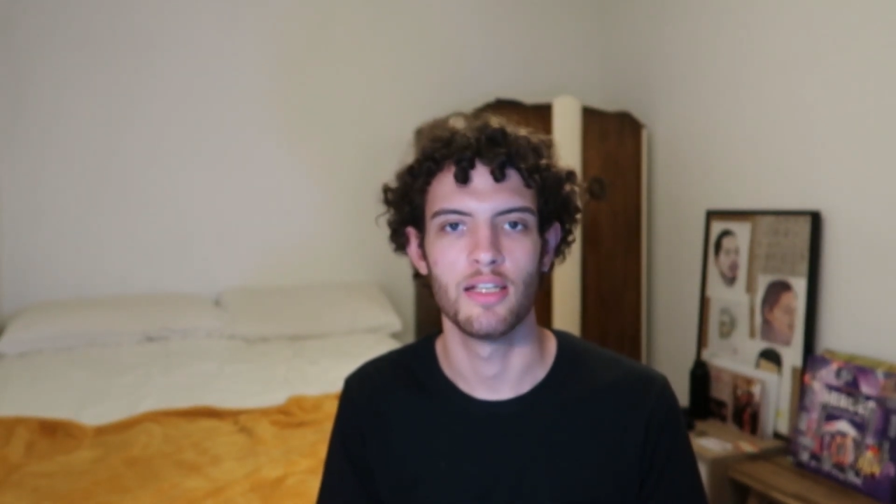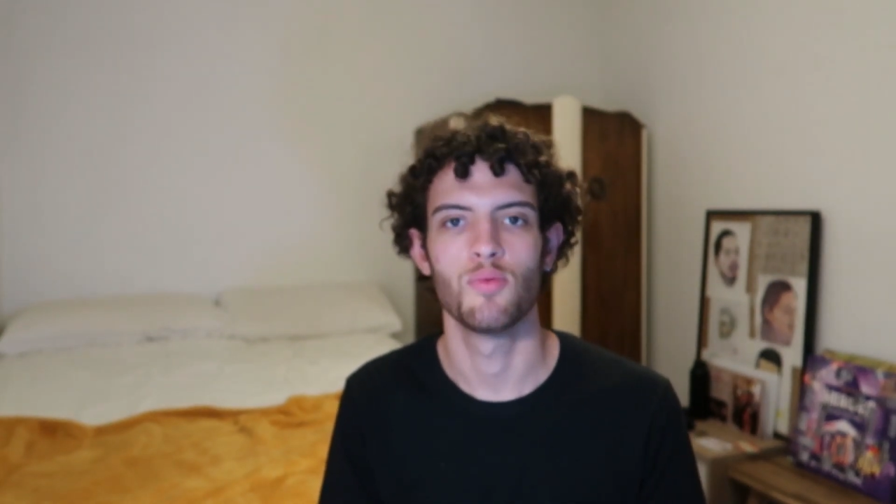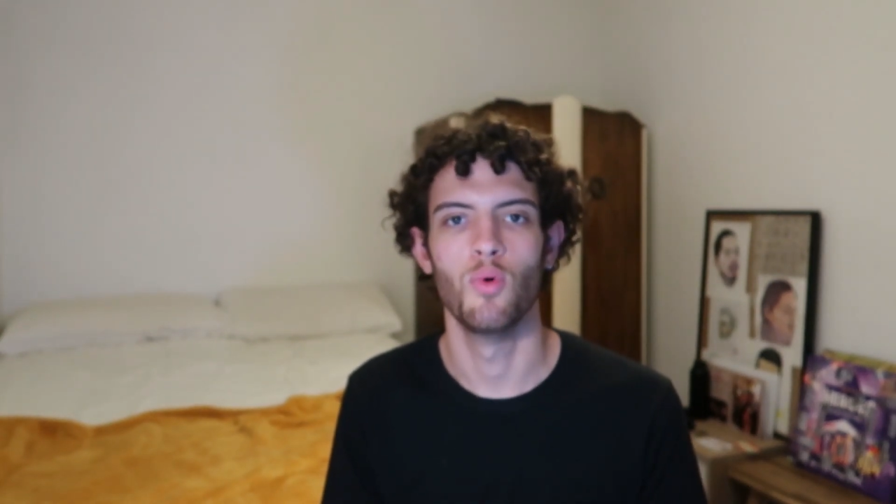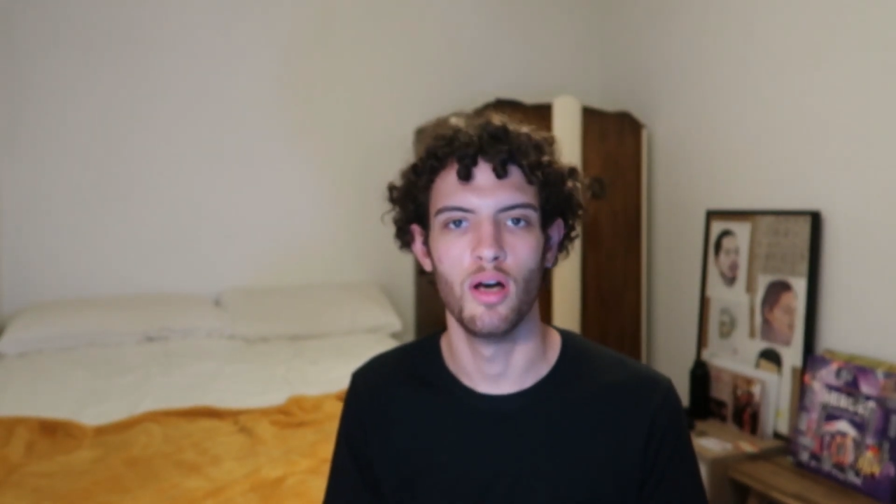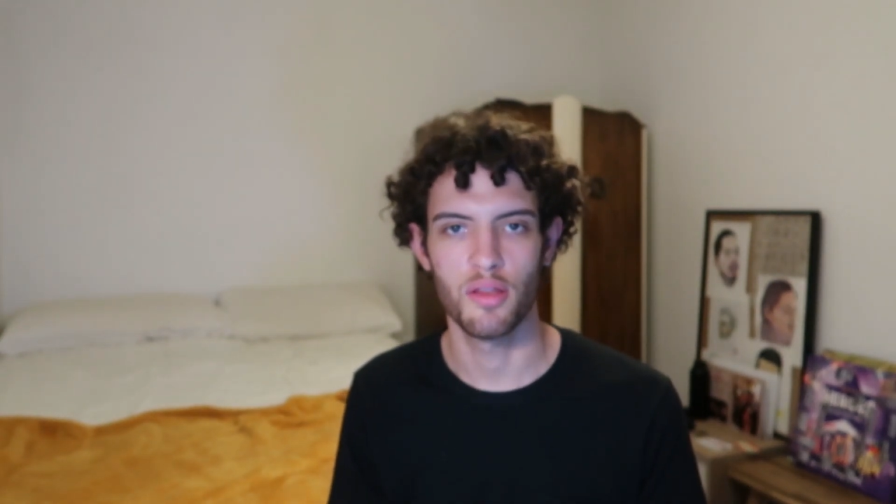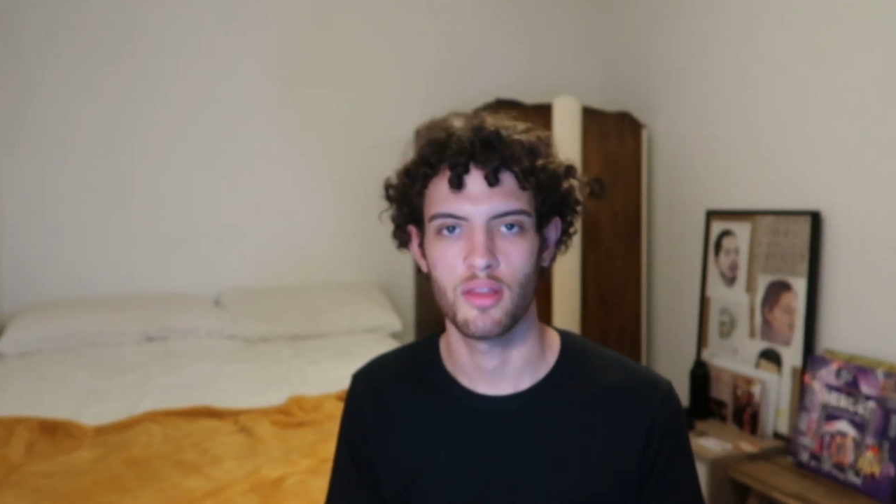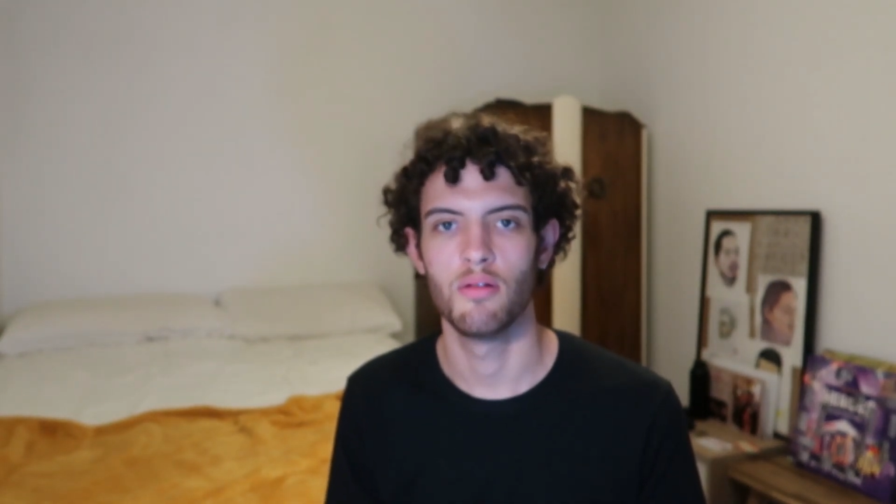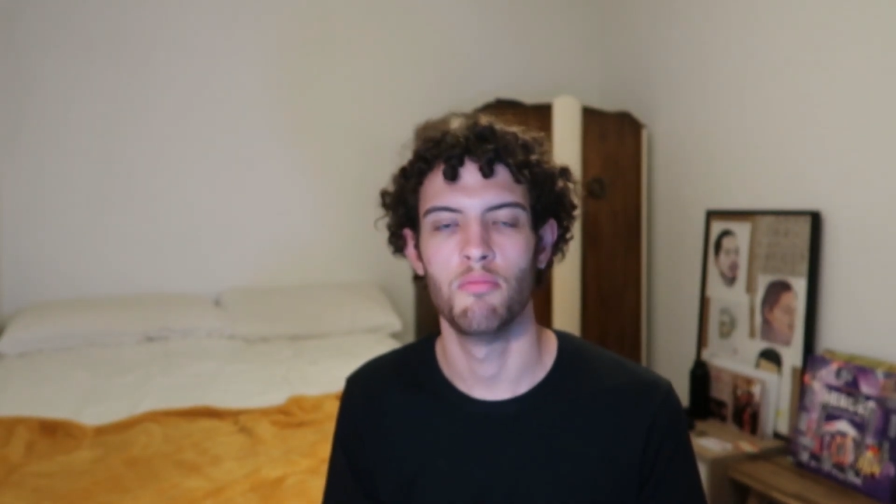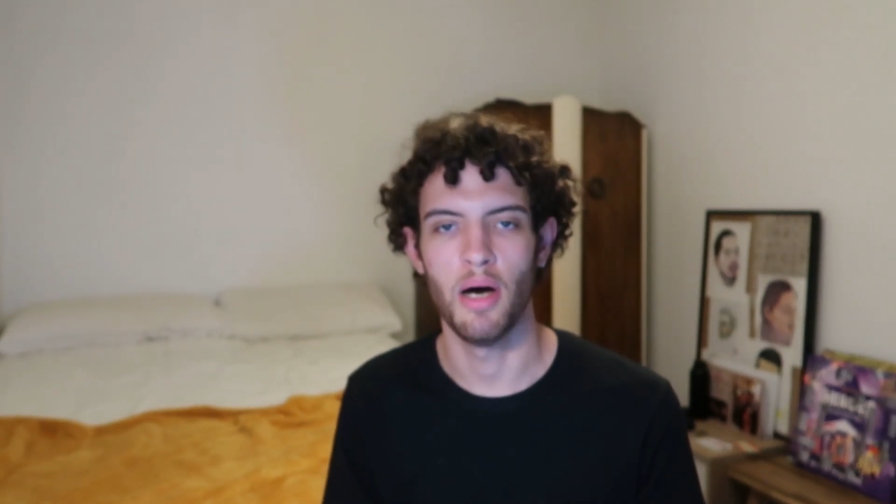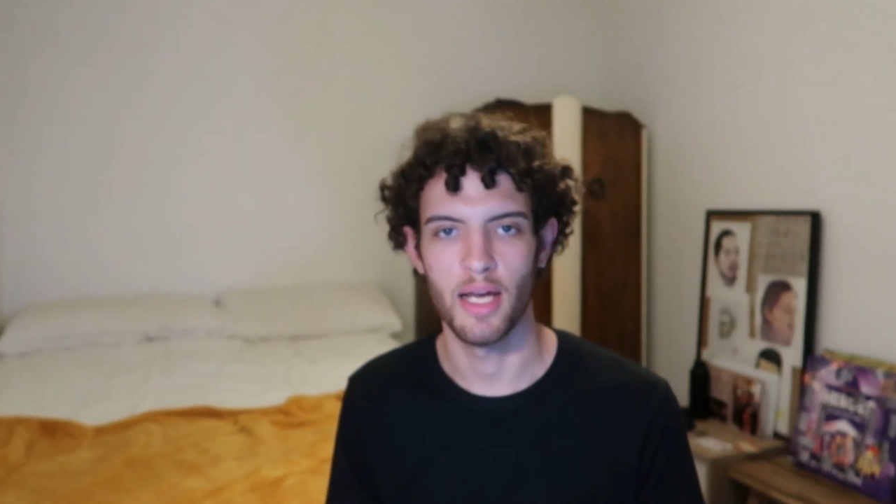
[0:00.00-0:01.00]
it's worth
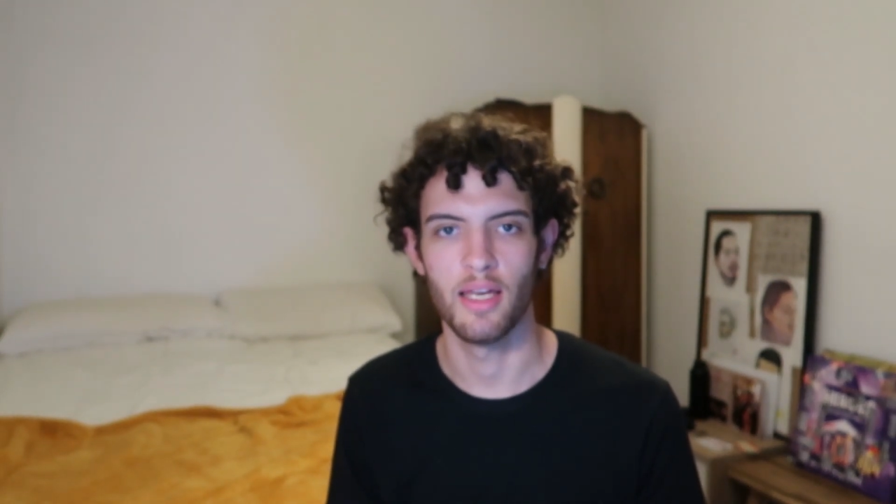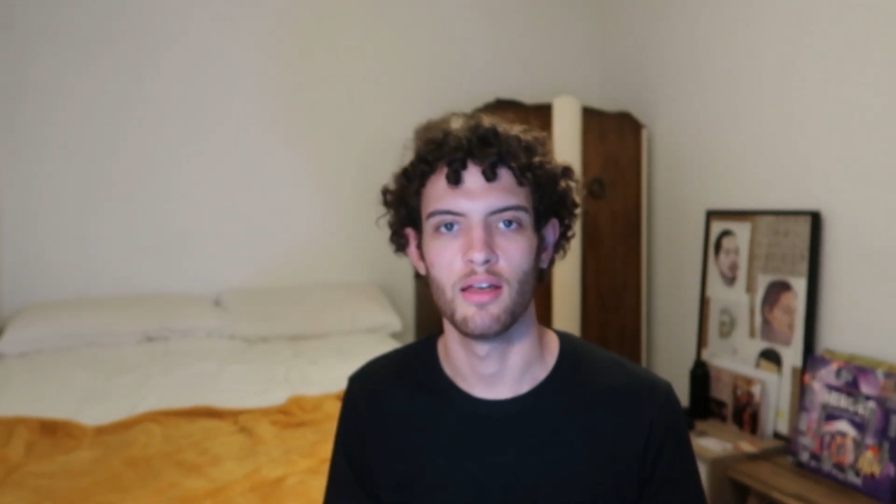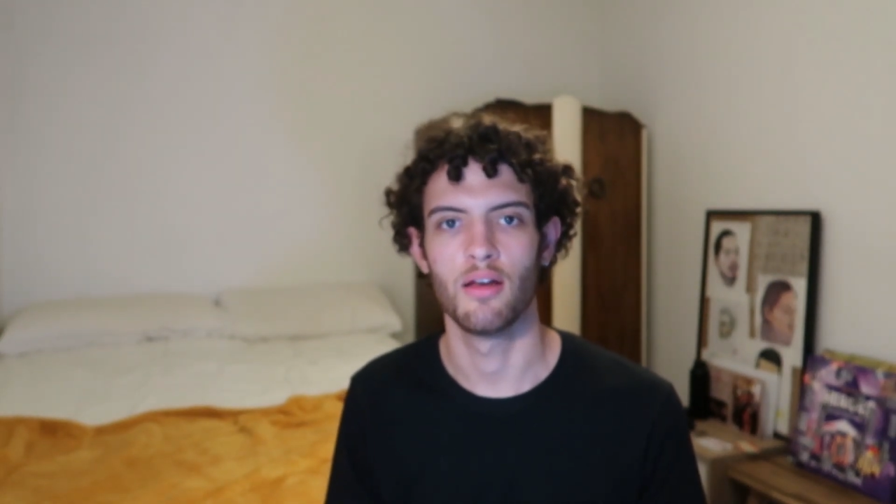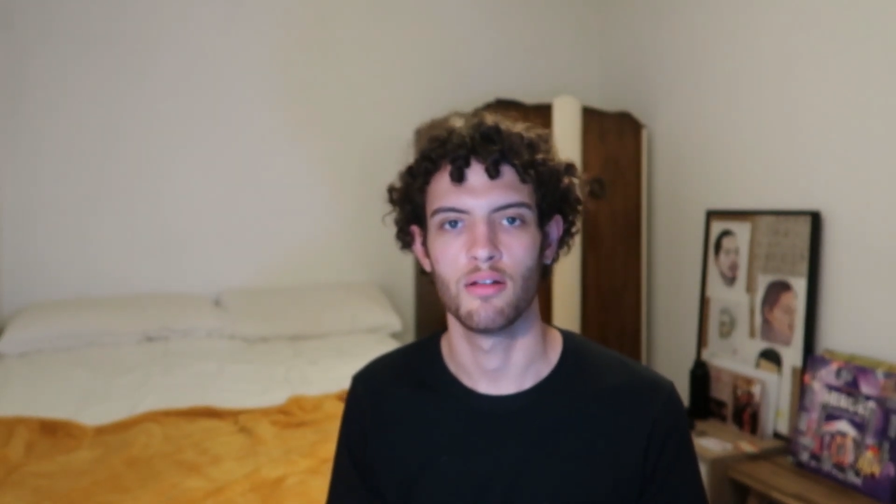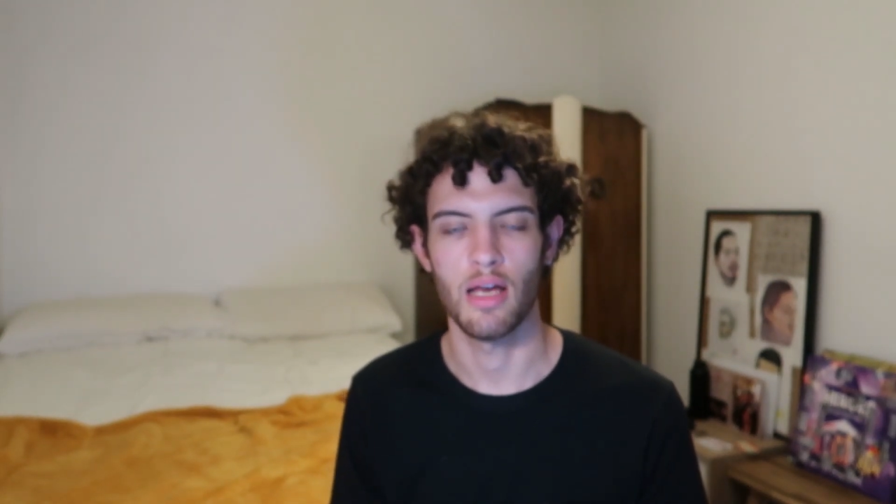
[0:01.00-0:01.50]
buying